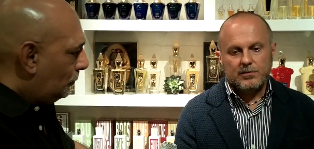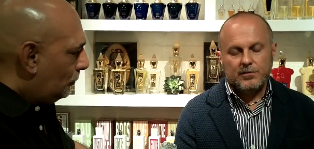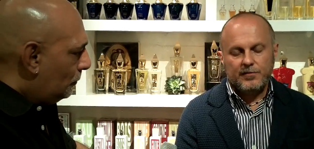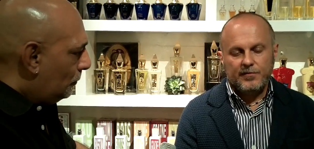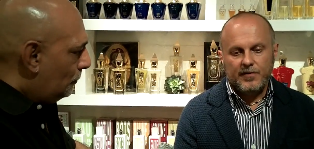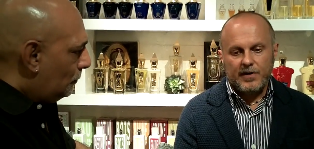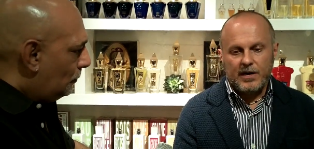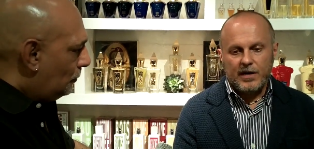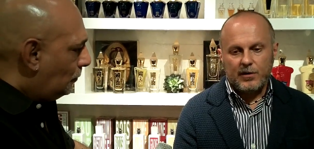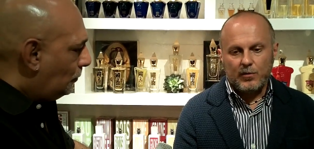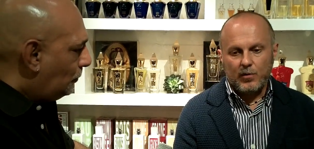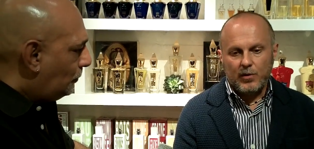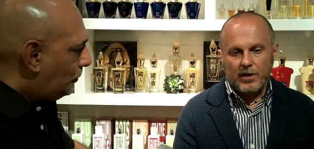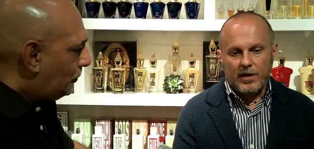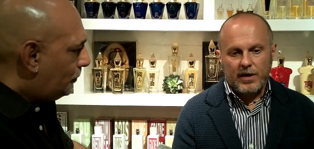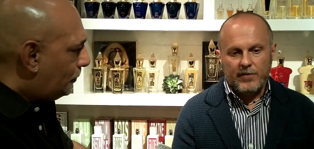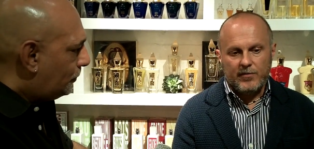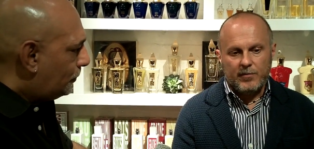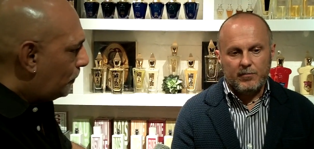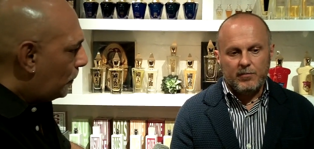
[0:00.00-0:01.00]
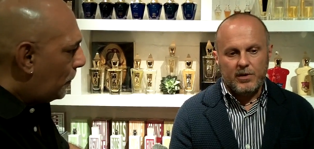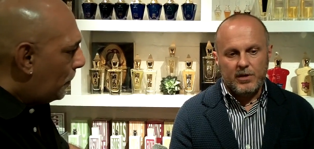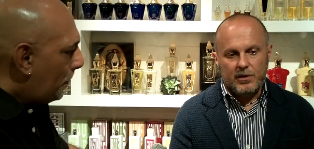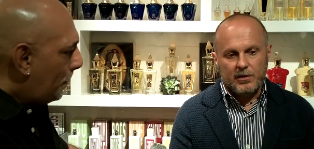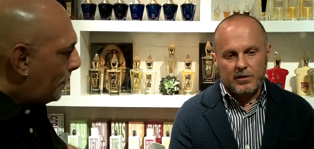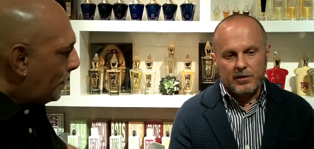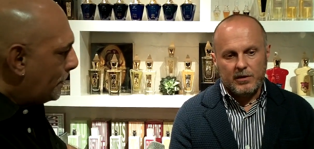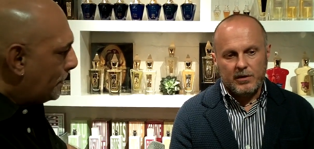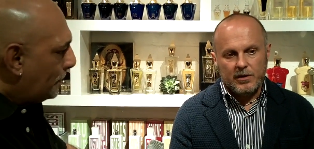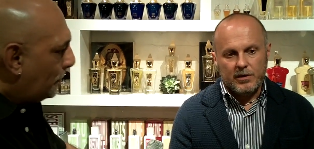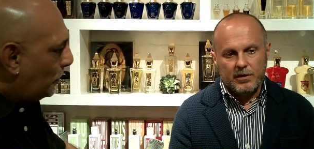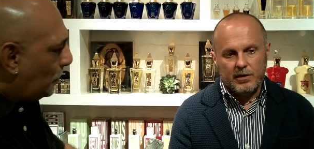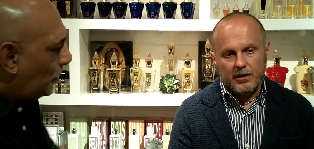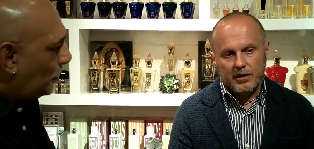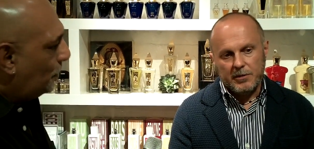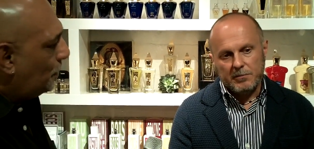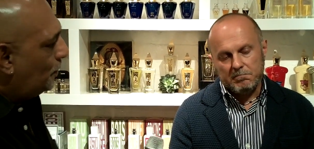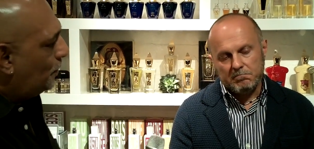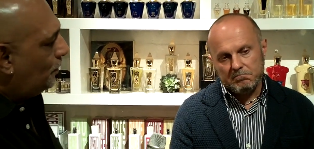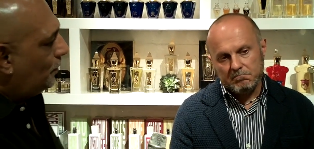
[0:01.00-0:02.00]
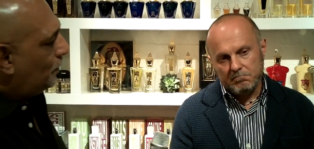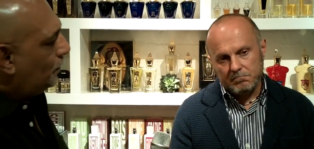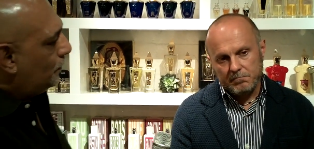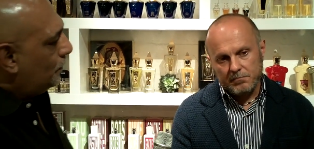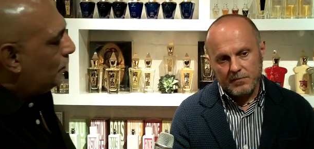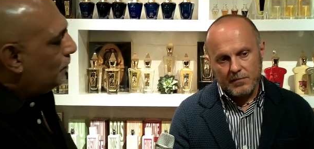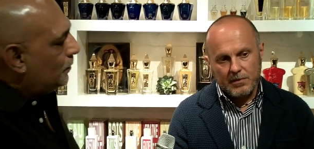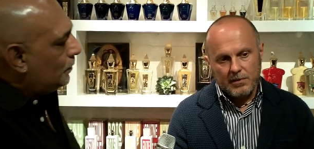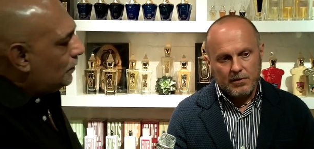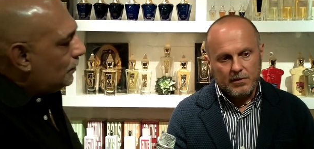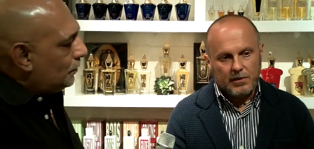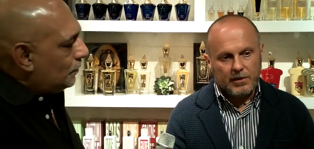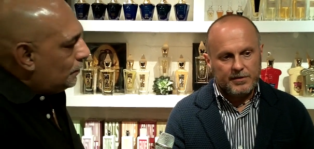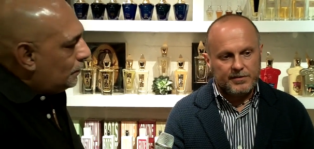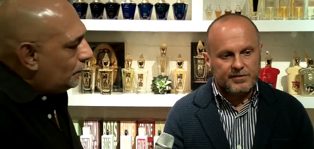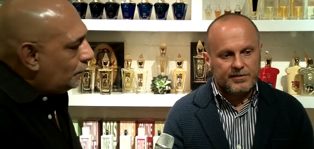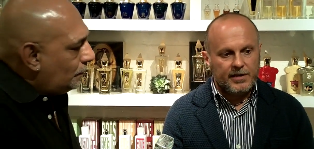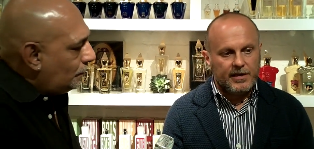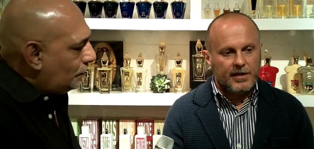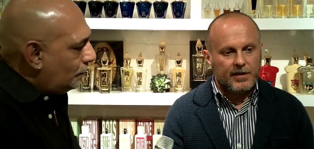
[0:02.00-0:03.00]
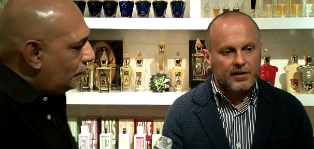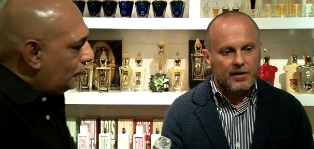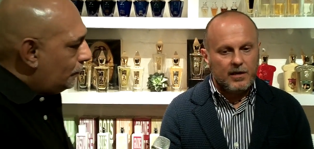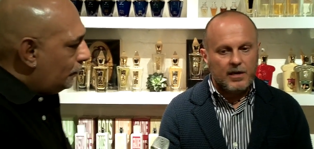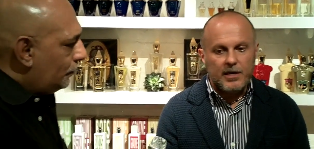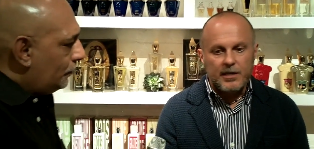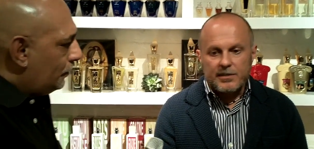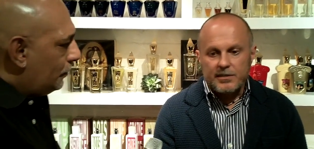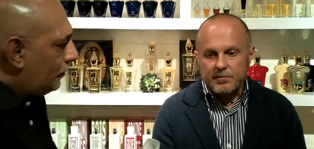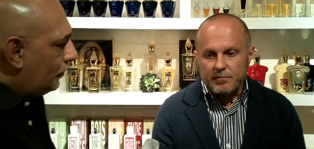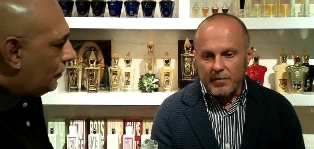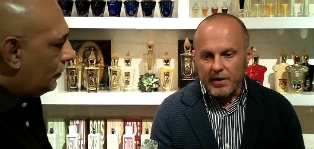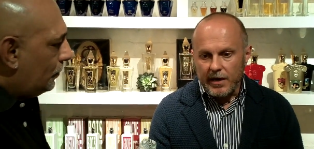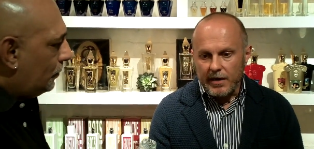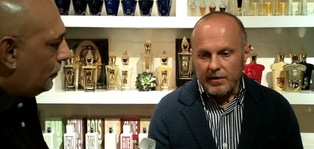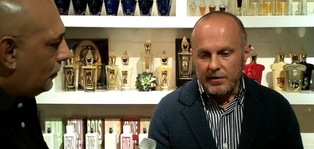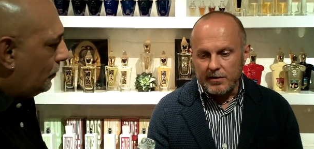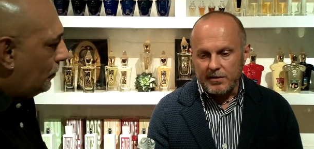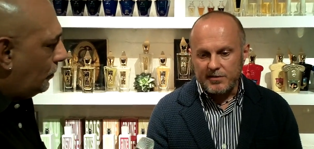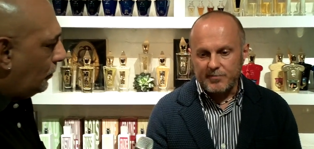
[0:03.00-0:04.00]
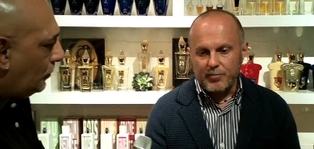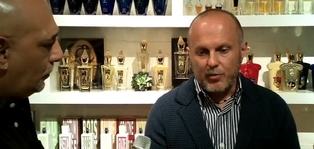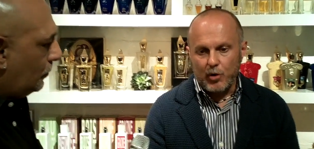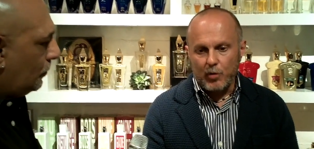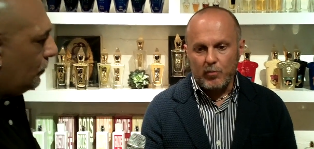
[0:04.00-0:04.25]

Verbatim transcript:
Speaker 1: so far we haven't been, uh, let's say, hit by this